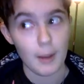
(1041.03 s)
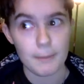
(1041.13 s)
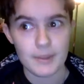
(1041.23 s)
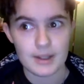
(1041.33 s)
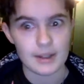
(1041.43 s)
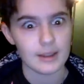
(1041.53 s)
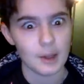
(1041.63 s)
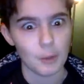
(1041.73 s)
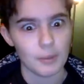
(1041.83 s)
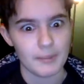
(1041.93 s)
immediately
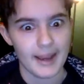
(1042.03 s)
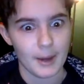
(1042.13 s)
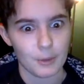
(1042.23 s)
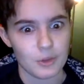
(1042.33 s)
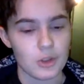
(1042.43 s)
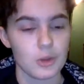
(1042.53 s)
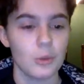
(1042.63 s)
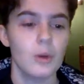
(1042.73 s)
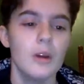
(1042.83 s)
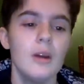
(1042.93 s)
open my house to you."